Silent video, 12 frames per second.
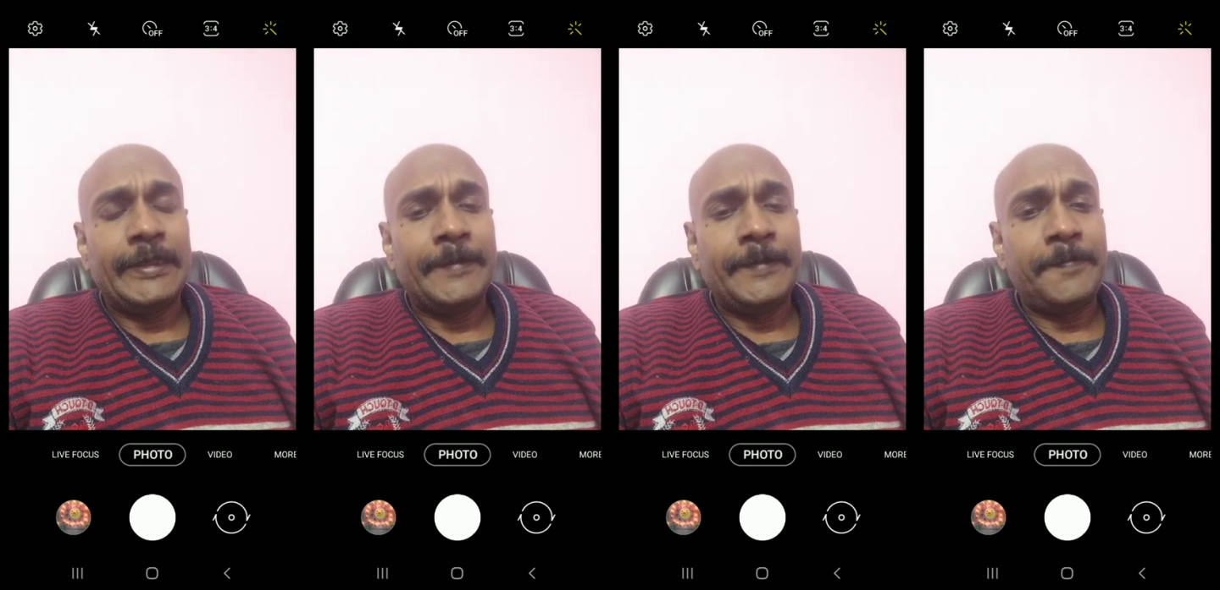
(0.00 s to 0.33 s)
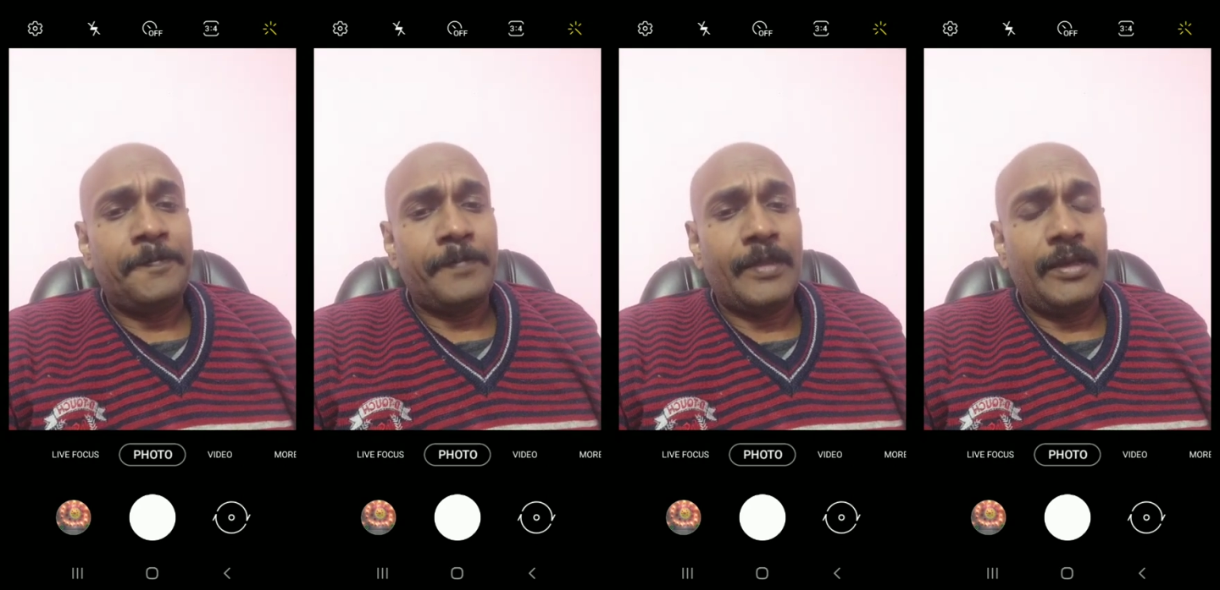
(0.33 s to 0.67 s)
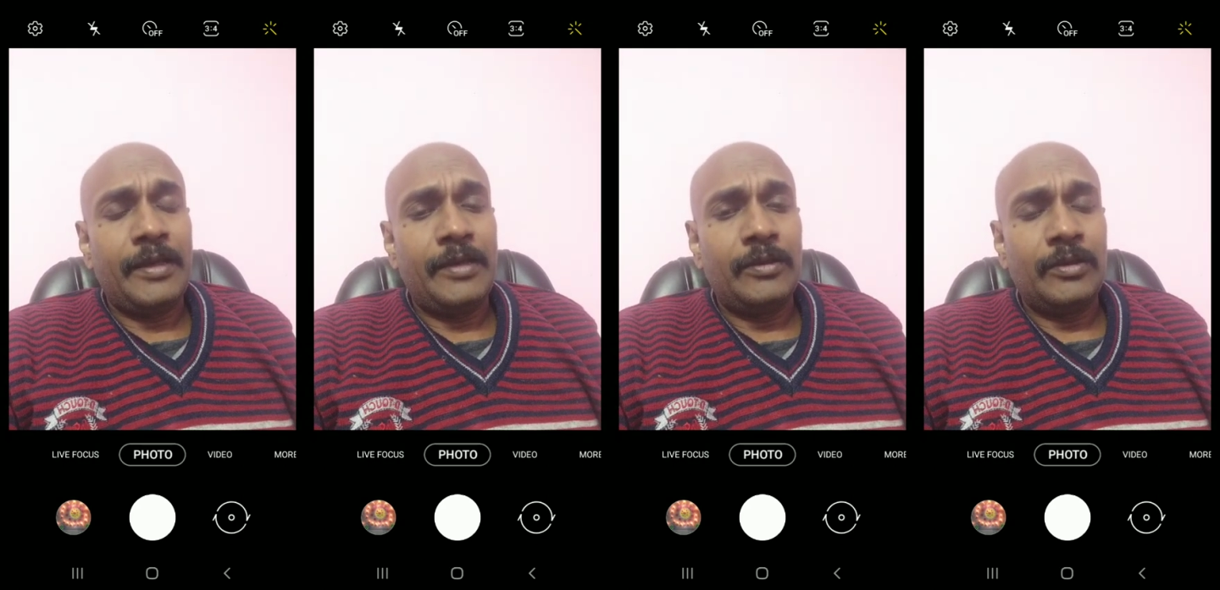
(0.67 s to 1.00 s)

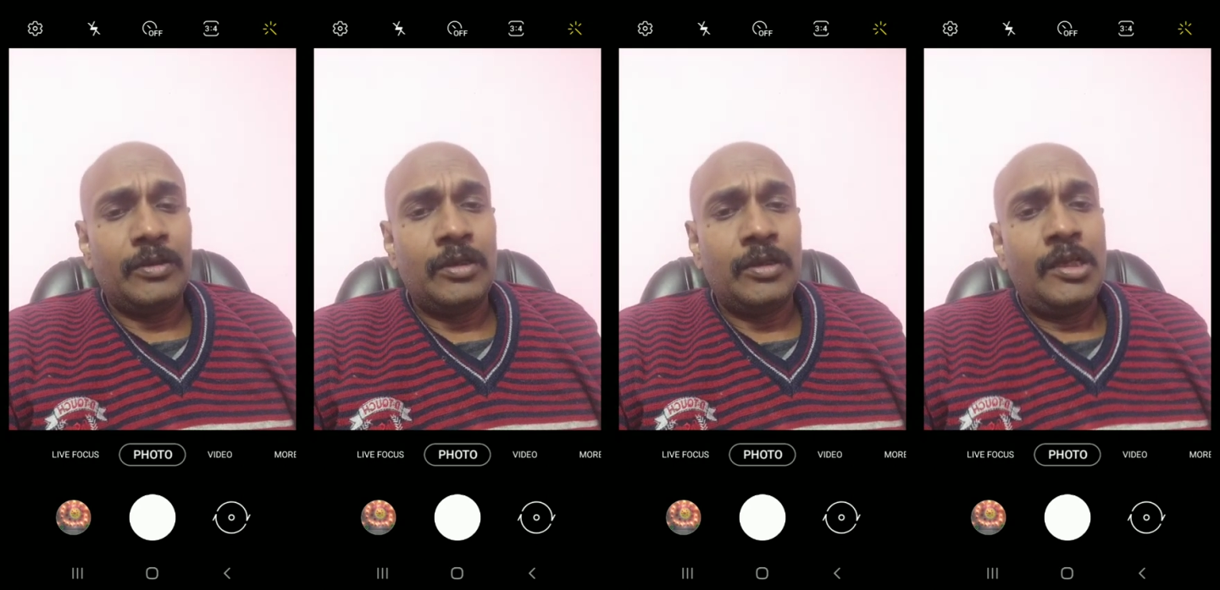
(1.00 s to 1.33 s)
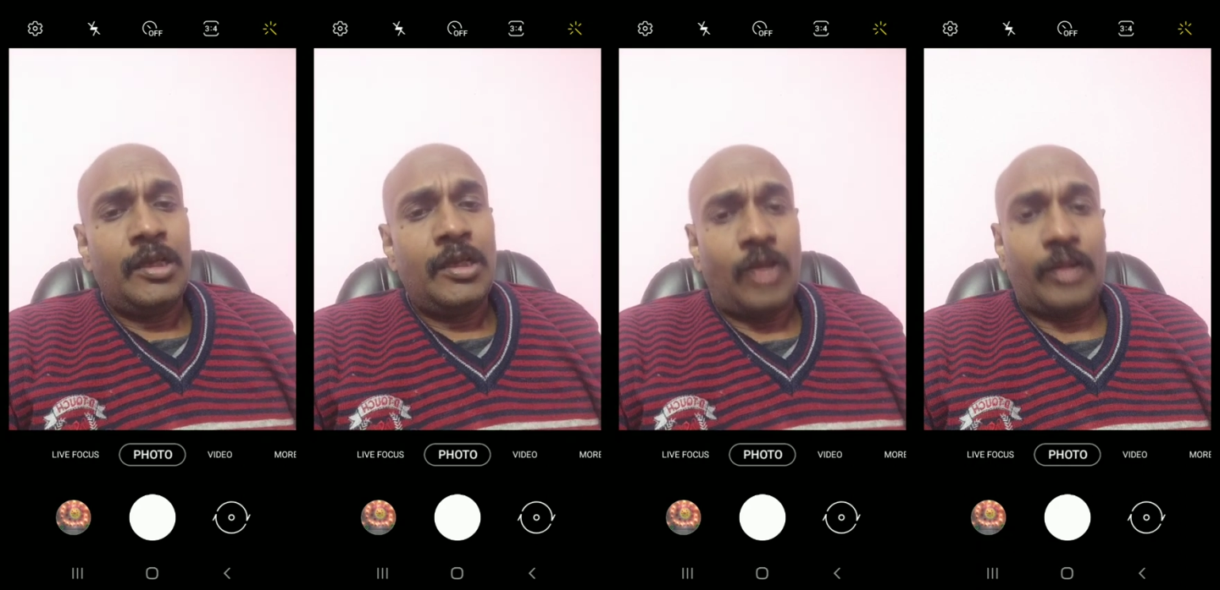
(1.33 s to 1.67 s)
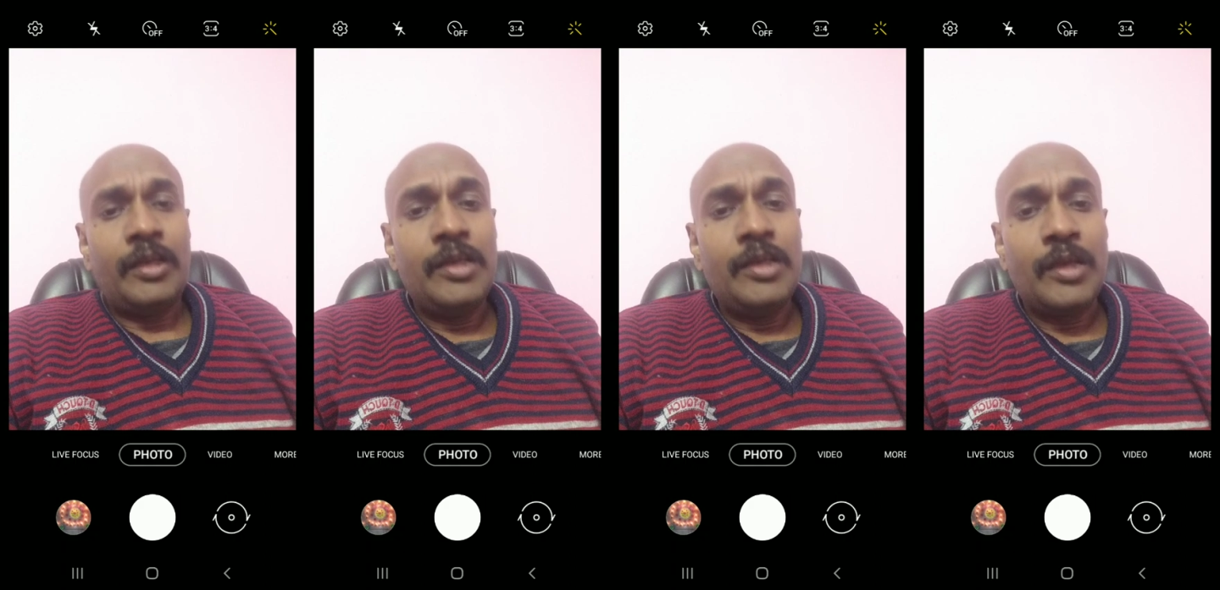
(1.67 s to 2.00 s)
mm, you know,
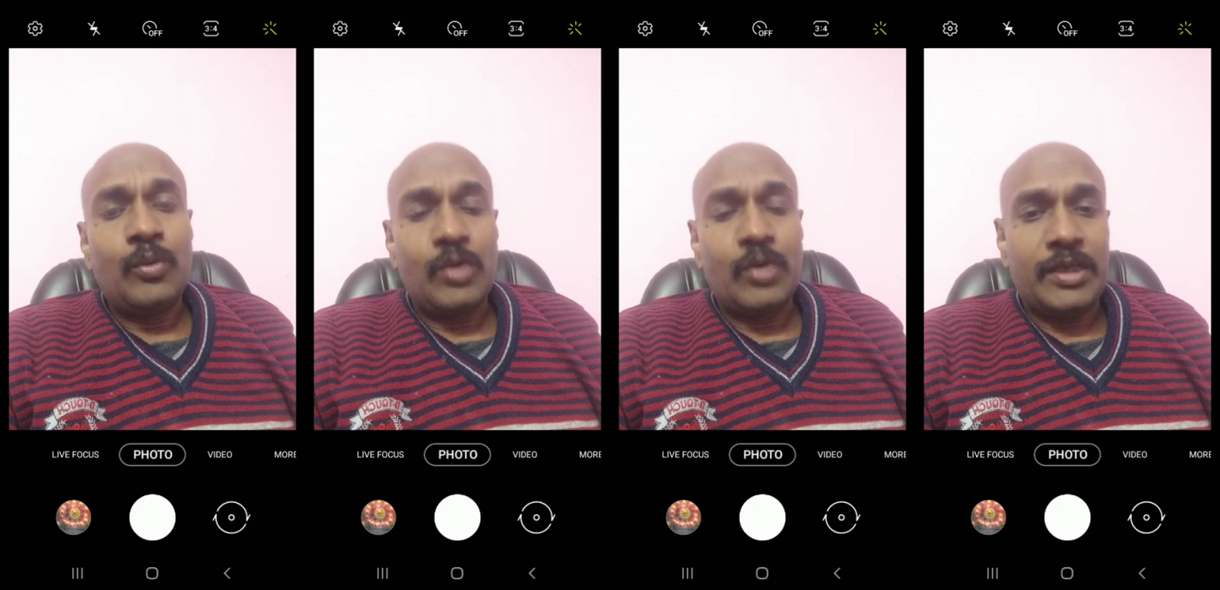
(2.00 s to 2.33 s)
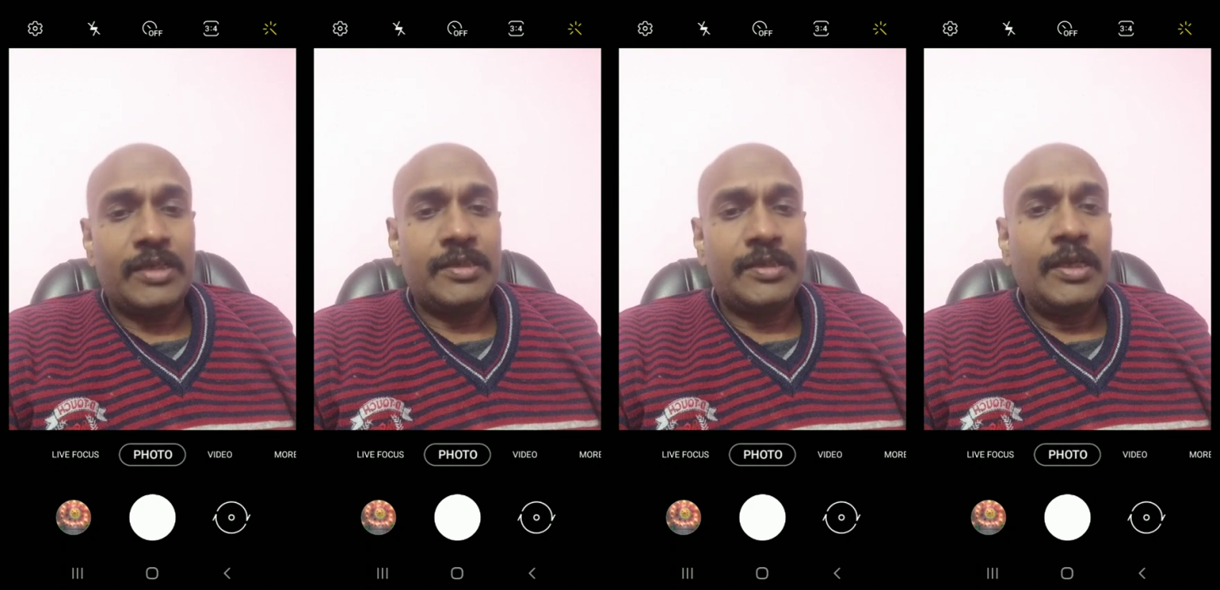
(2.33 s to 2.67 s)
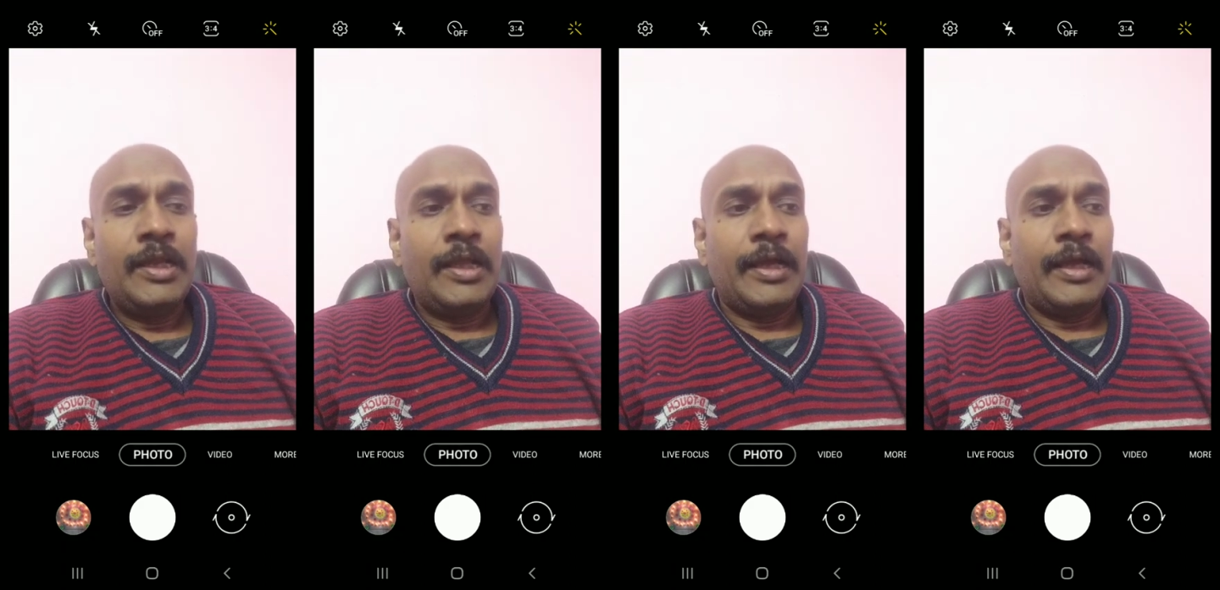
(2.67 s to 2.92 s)
North Indian voters